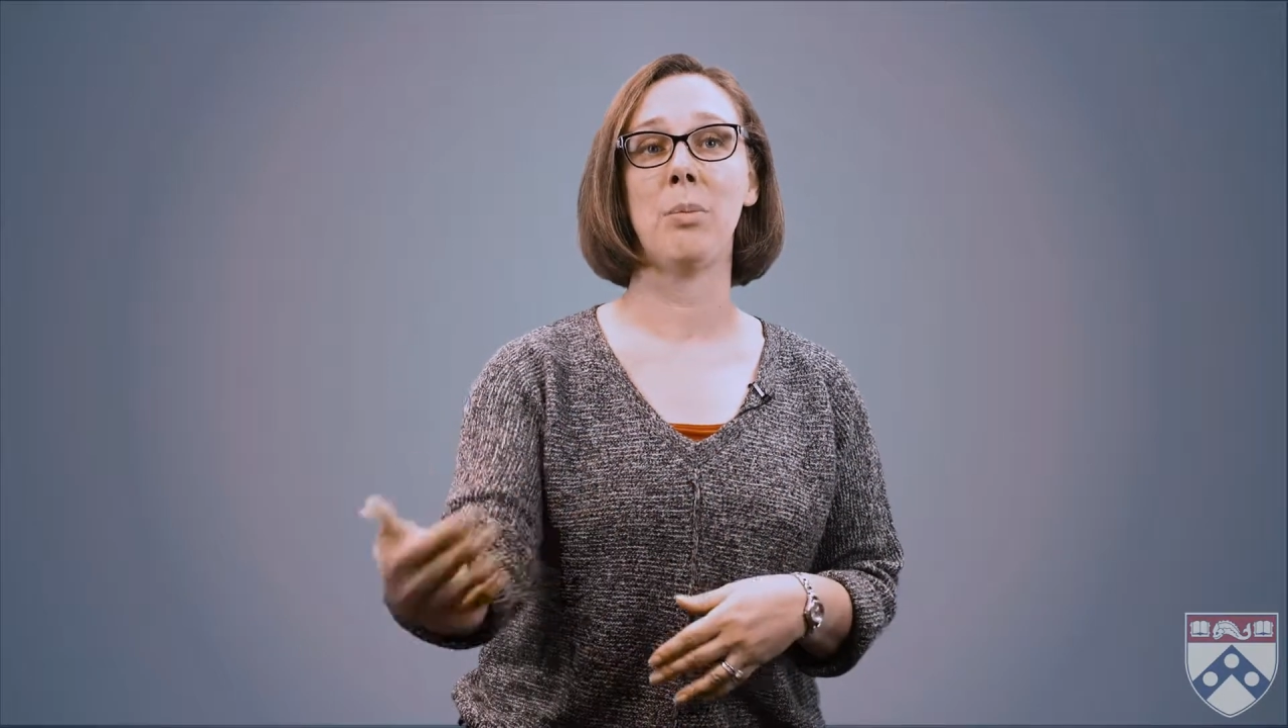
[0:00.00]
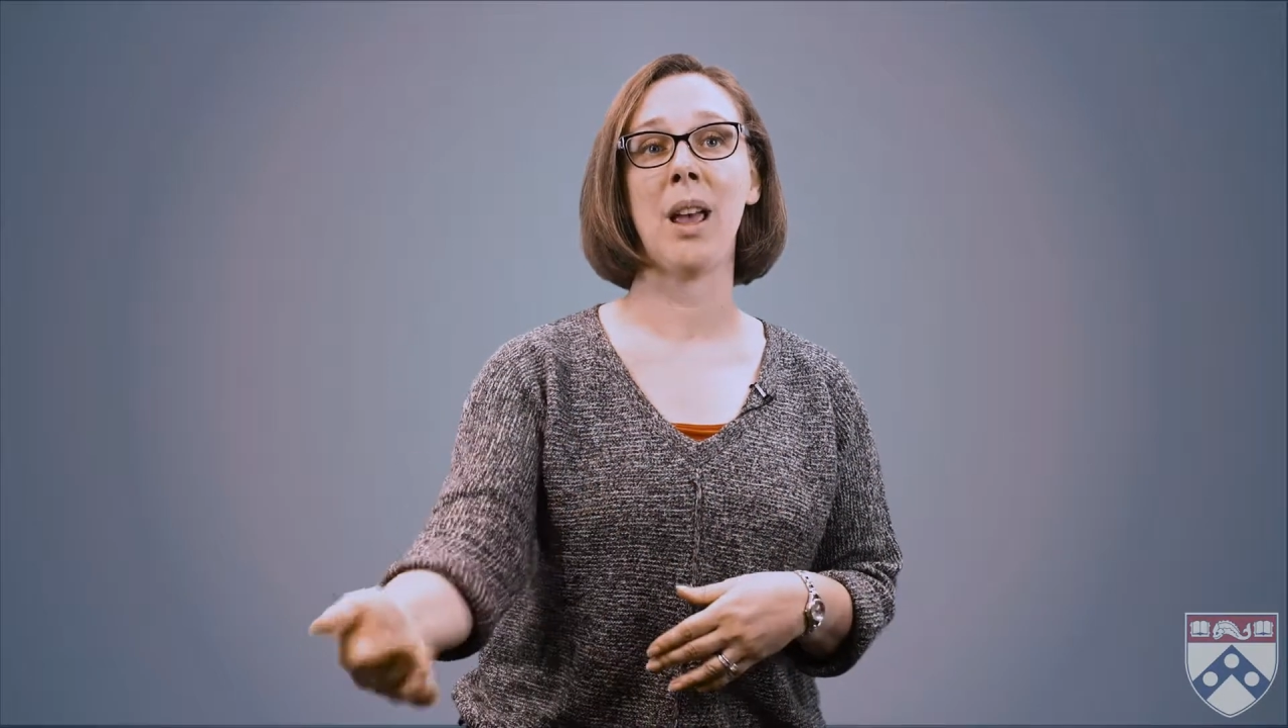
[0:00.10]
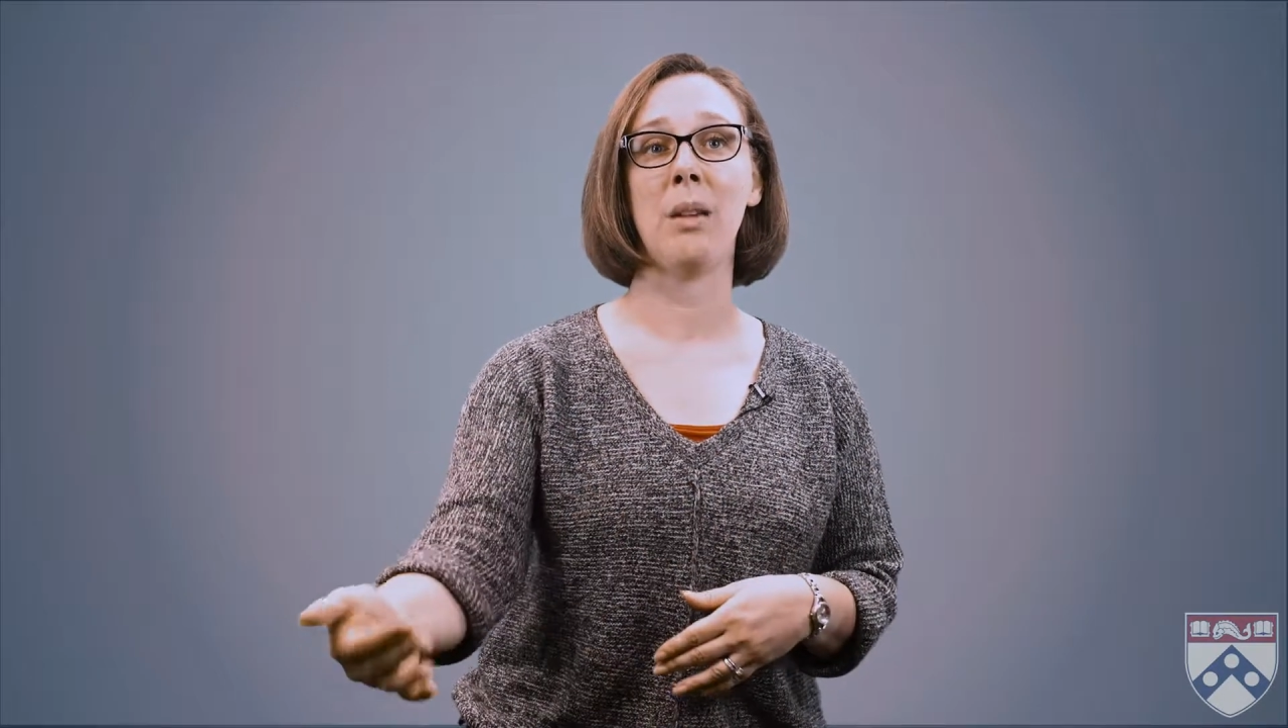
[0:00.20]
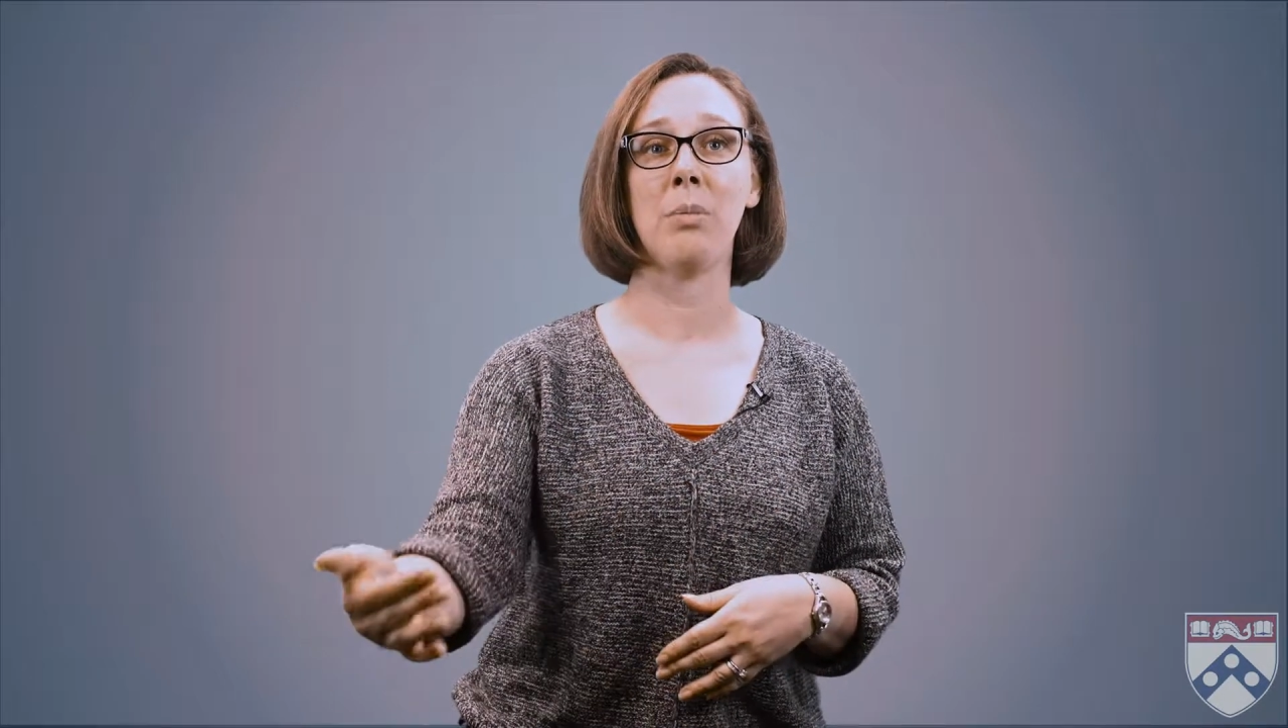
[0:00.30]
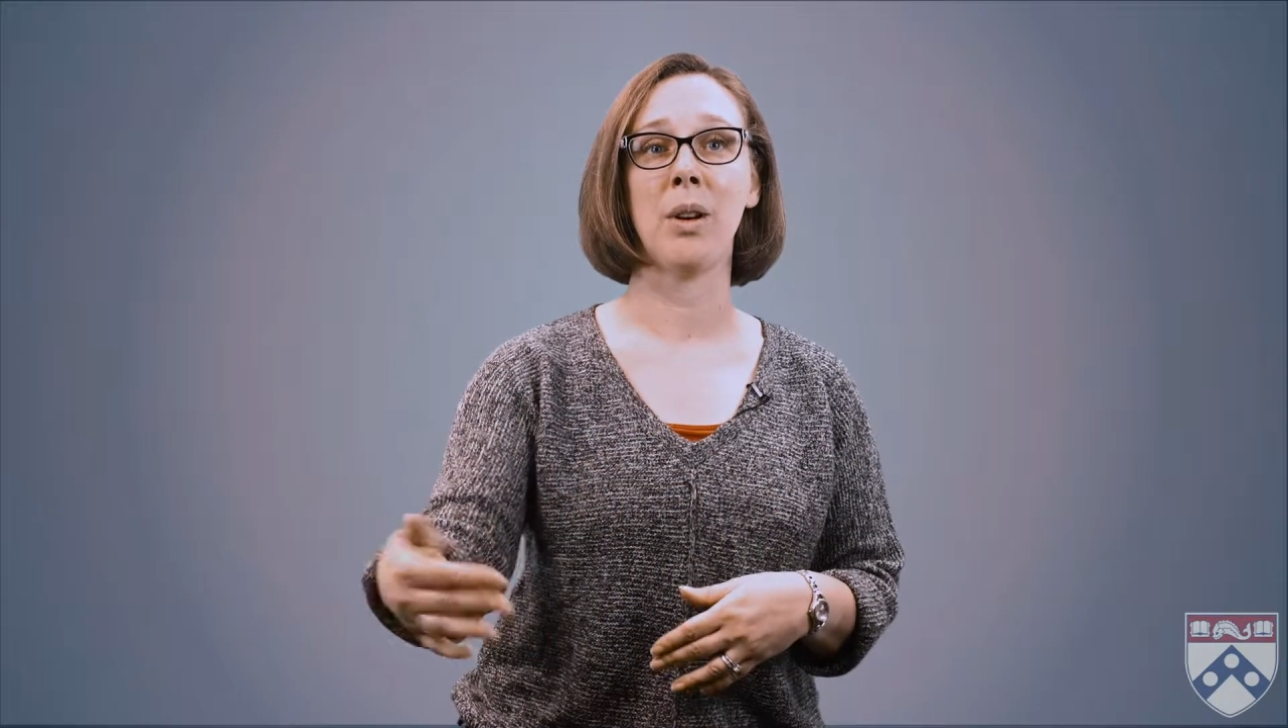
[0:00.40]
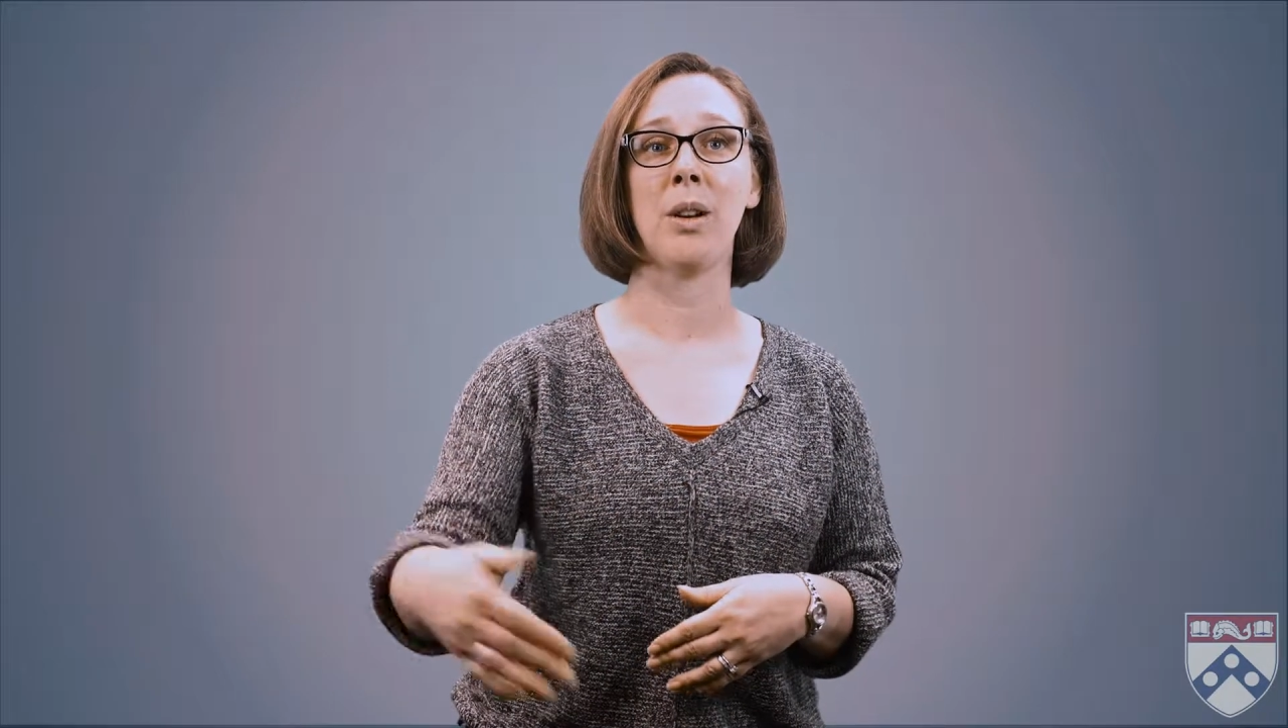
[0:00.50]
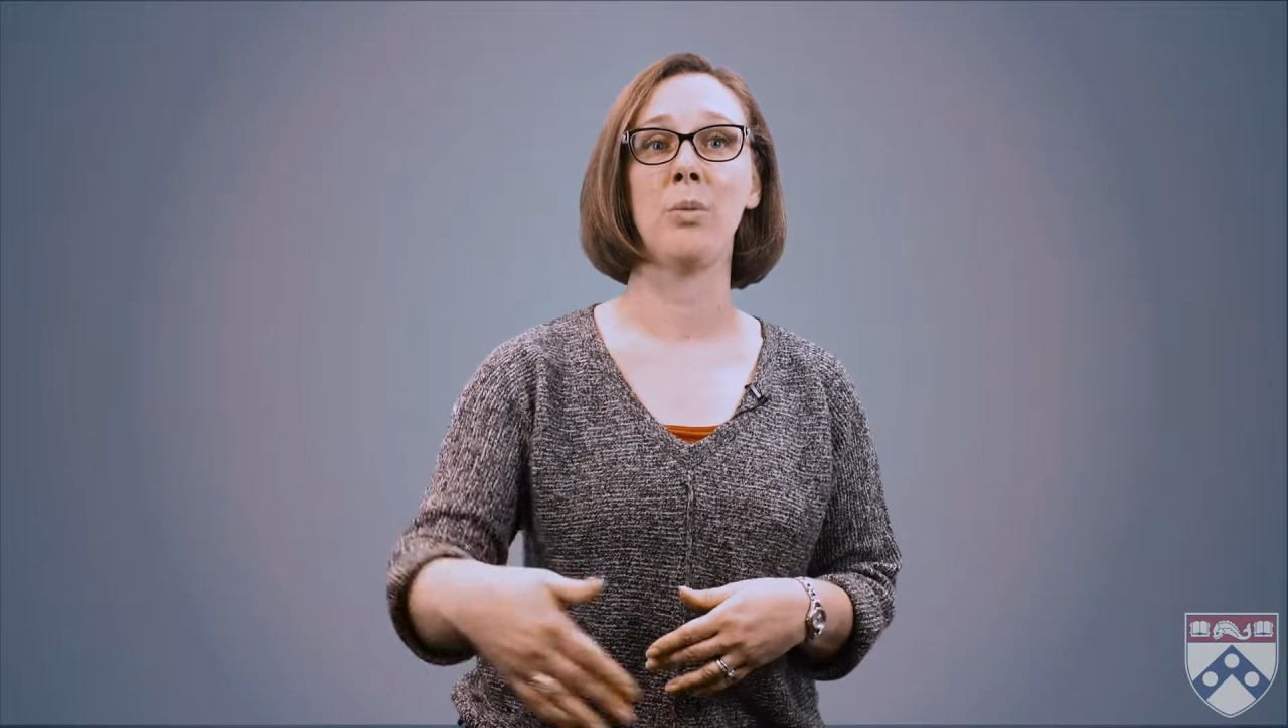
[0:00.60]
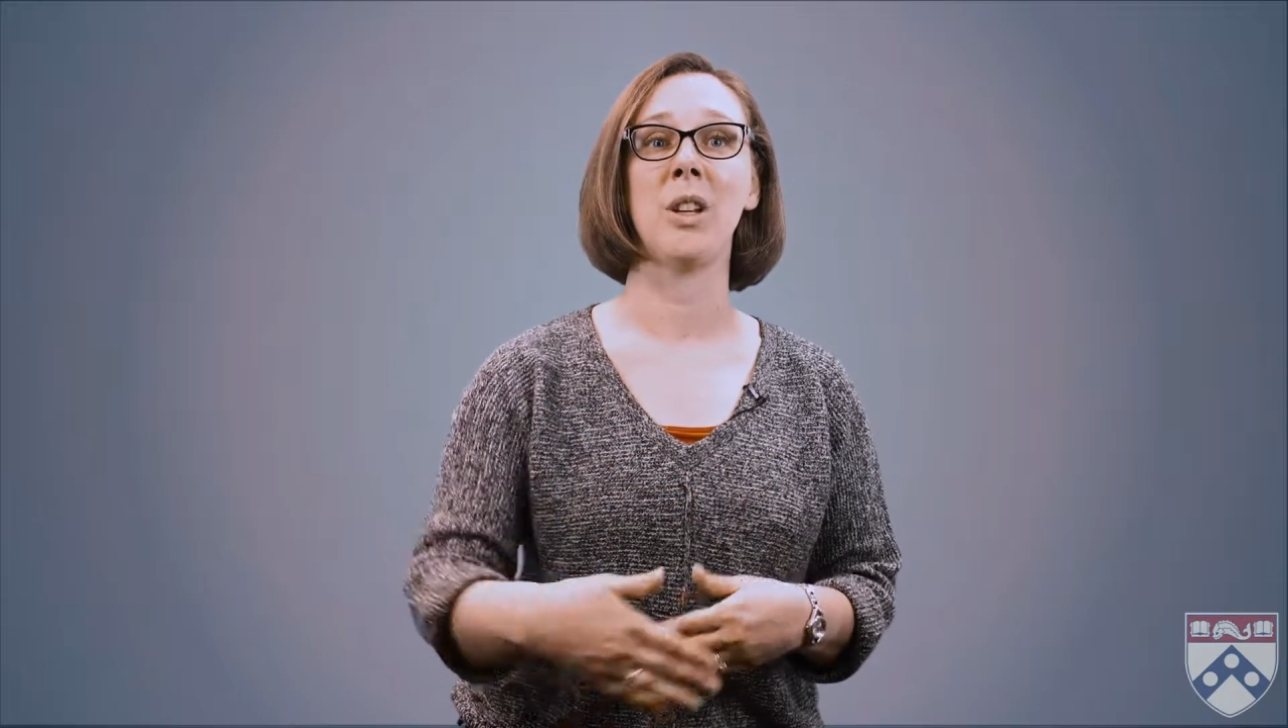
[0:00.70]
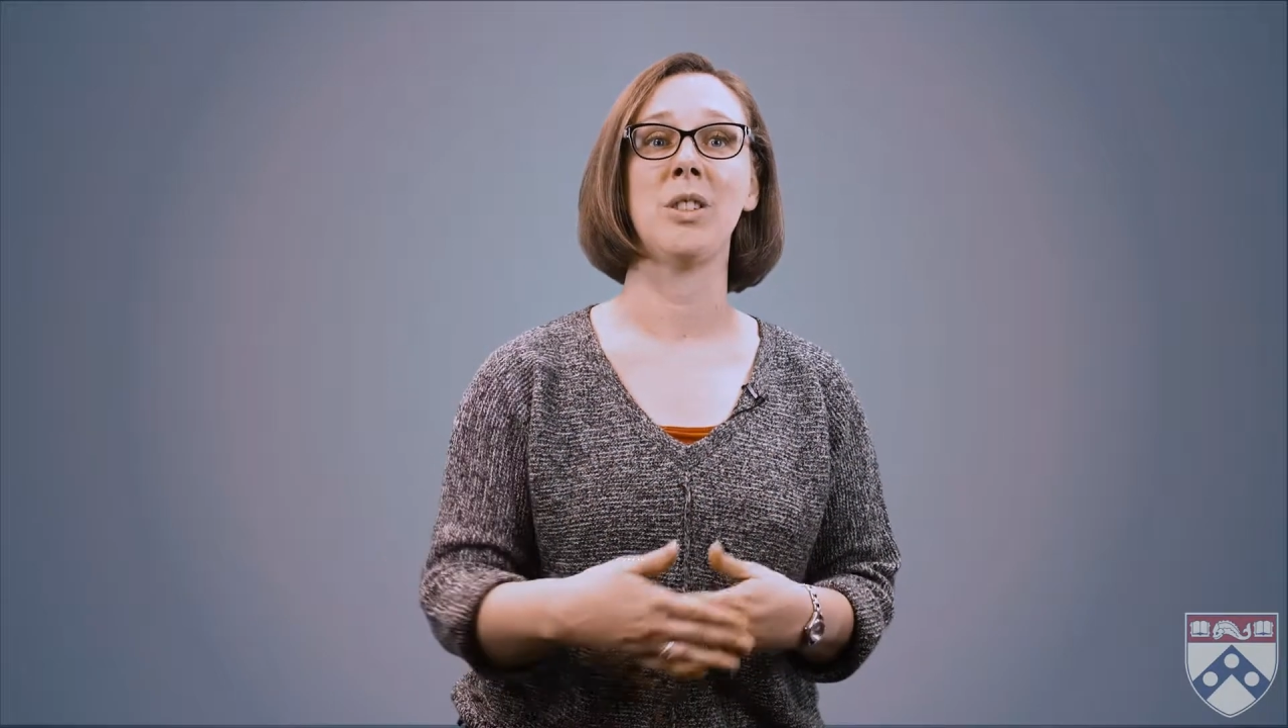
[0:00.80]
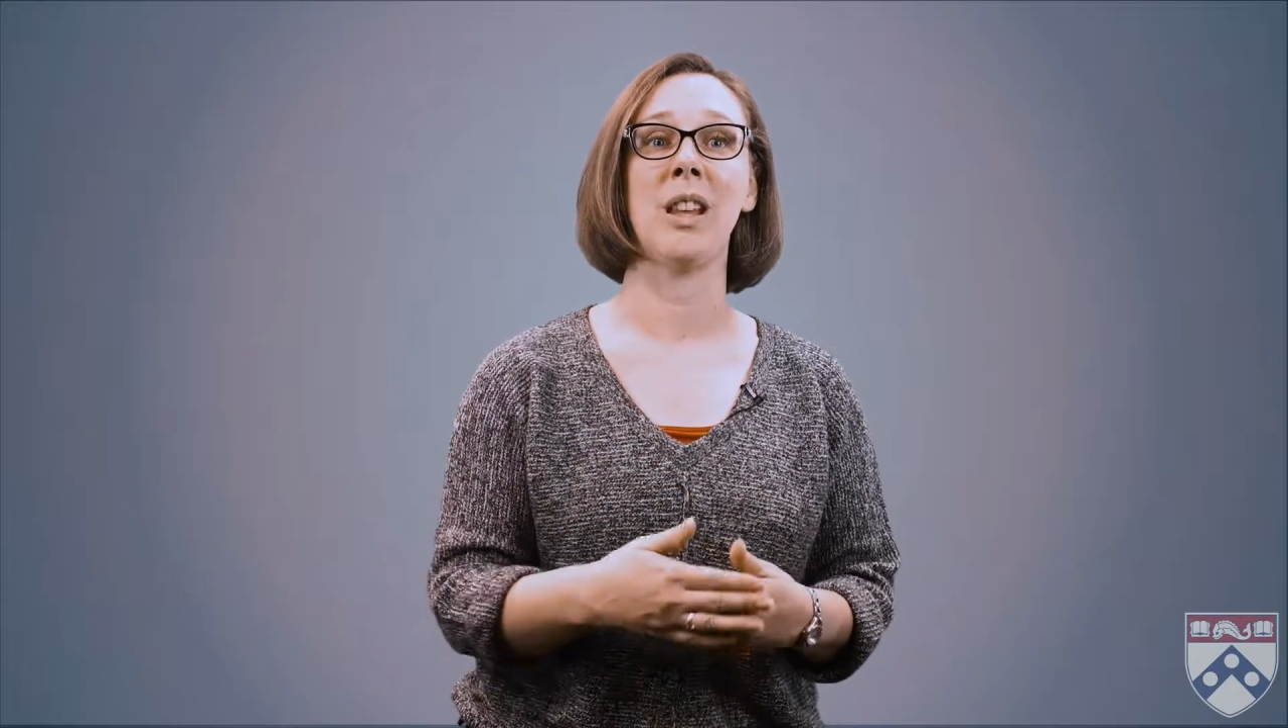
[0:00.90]
paper
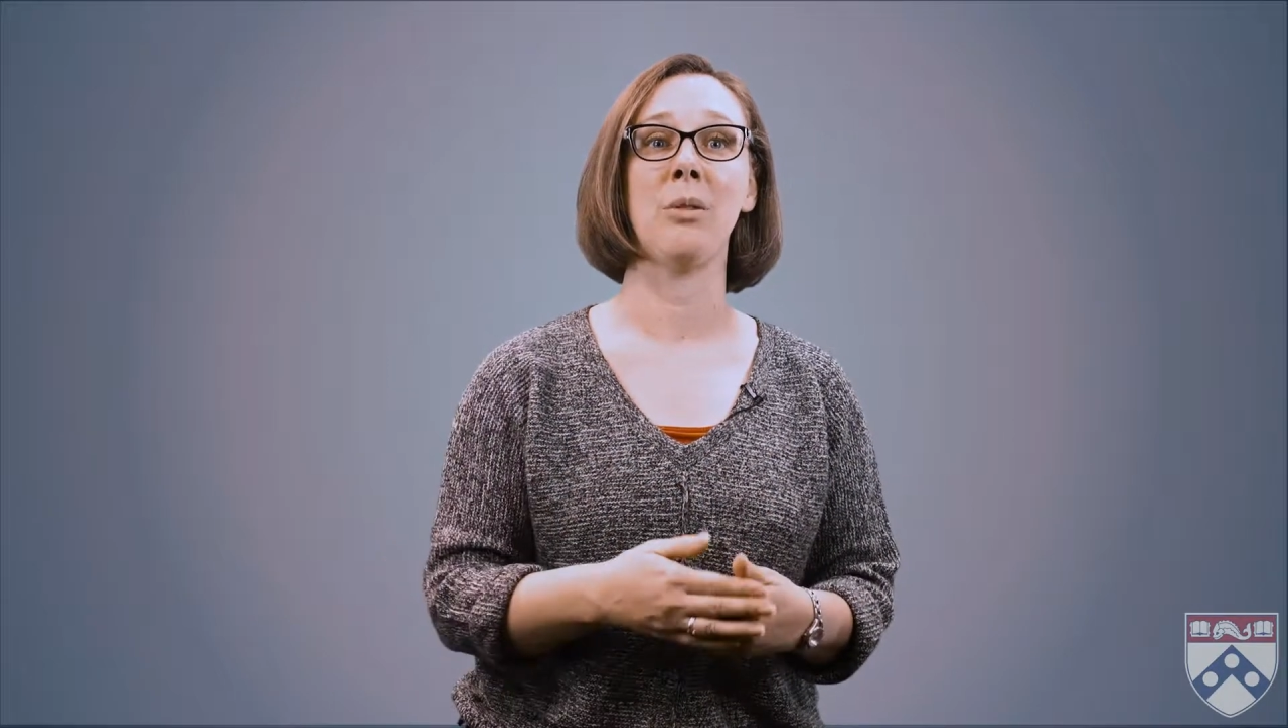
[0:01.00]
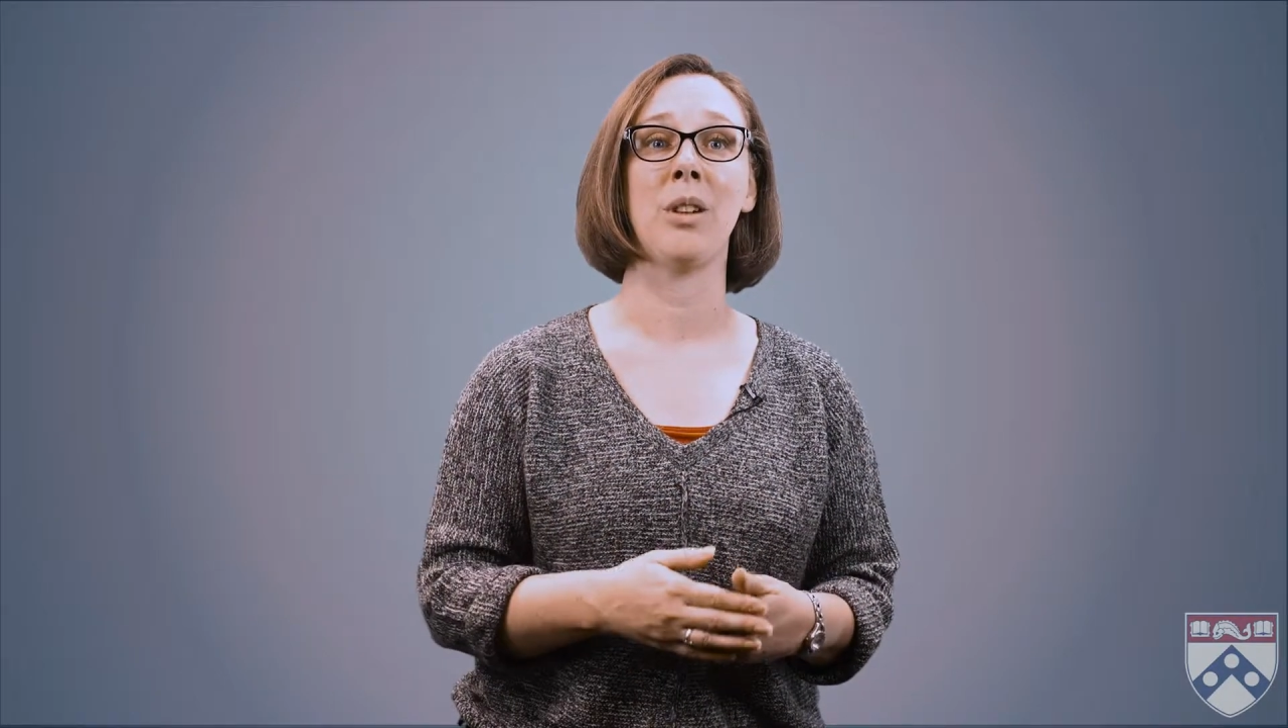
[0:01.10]
in which they